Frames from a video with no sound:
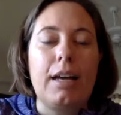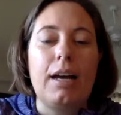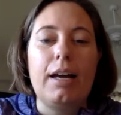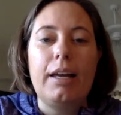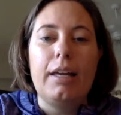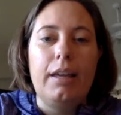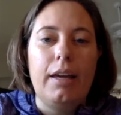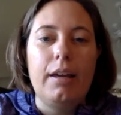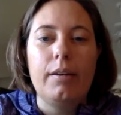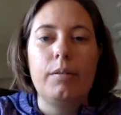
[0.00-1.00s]
I
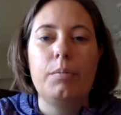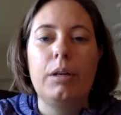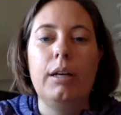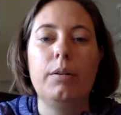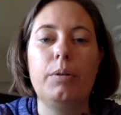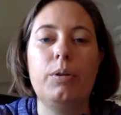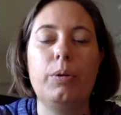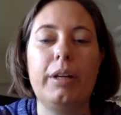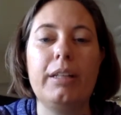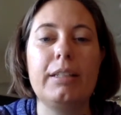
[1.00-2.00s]
am
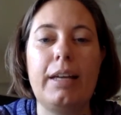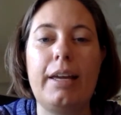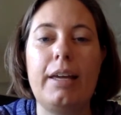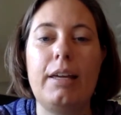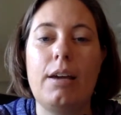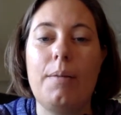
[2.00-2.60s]
recording today